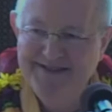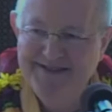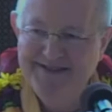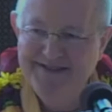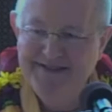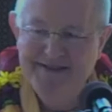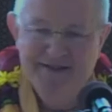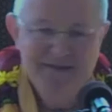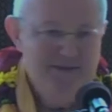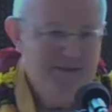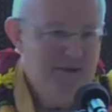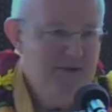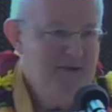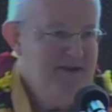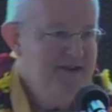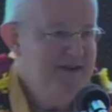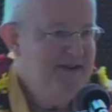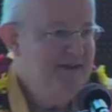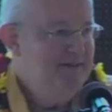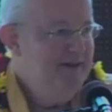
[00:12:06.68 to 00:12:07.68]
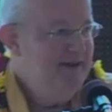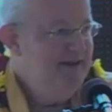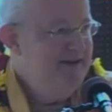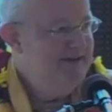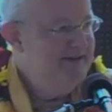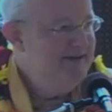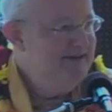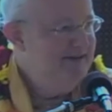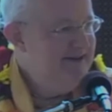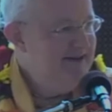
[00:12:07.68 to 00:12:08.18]
Broke it into pieces
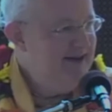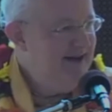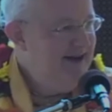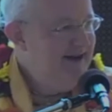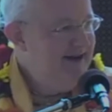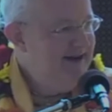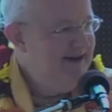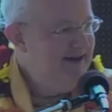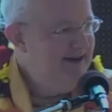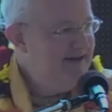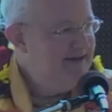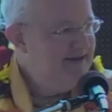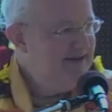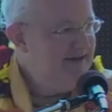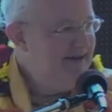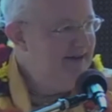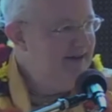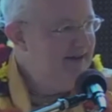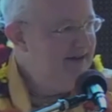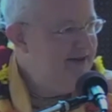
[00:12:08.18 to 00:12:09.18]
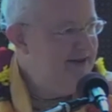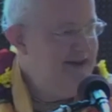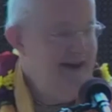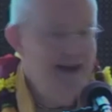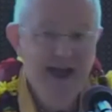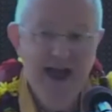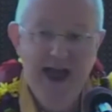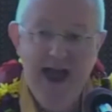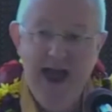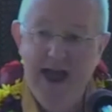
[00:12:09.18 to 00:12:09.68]
and tied it in his cloth,
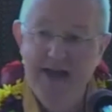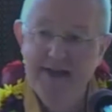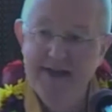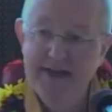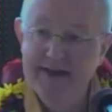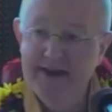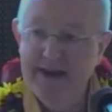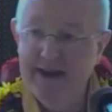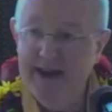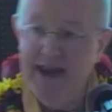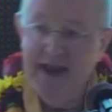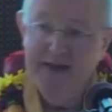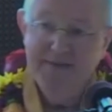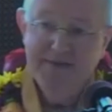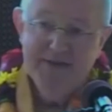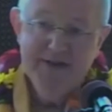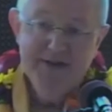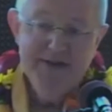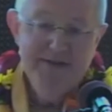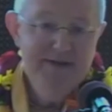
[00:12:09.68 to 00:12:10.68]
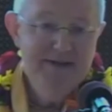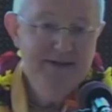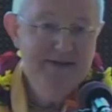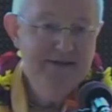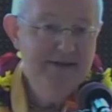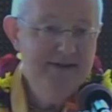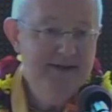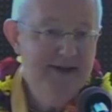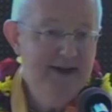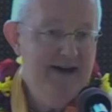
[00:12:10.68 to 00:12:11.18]
and then left in the middle of the
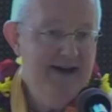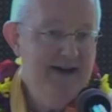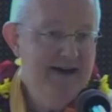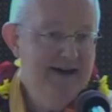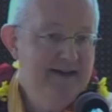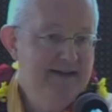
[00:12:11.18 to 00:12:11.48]
night